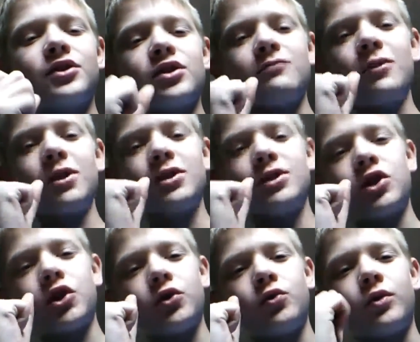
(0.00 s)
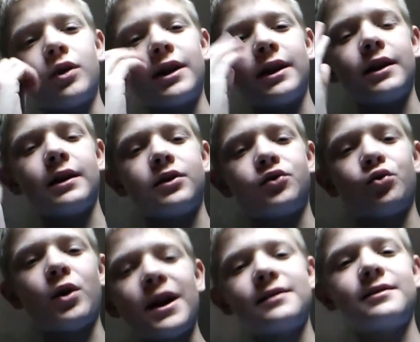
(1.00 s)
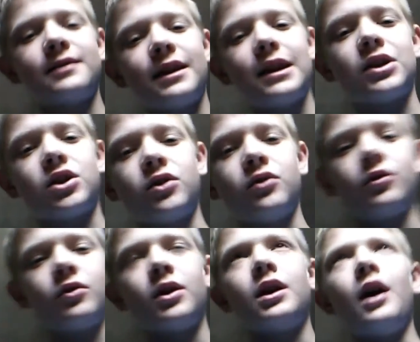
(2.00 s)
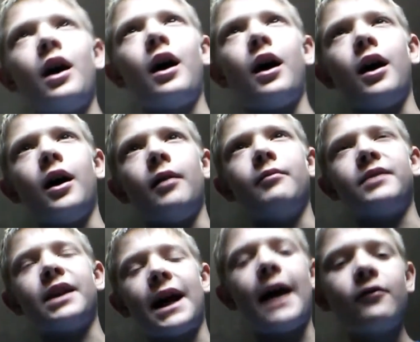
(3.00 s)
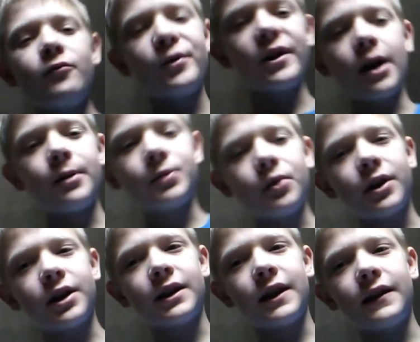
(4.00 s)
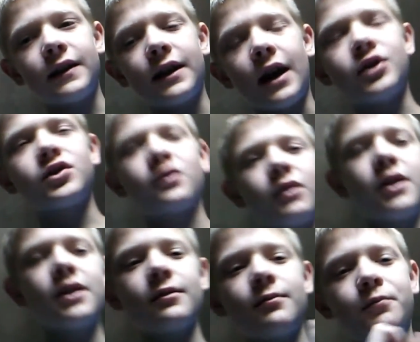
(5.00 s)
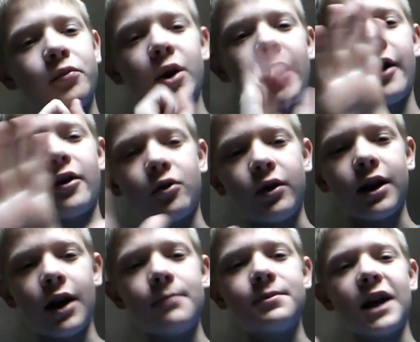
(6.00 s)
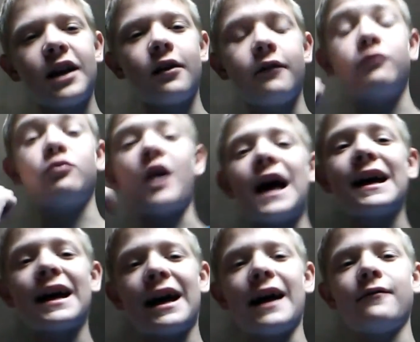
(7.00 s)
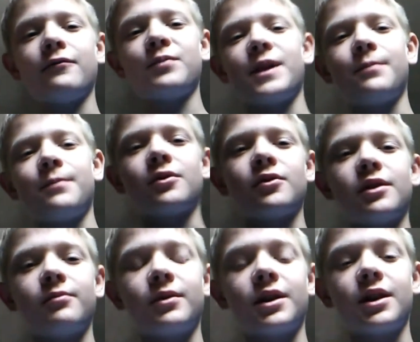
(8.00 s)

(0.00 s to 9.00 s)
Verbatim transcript: just wanted to address the issue um, that I haven't been uploading lately. I just wanted to put out a quick update of why I haven't been uploading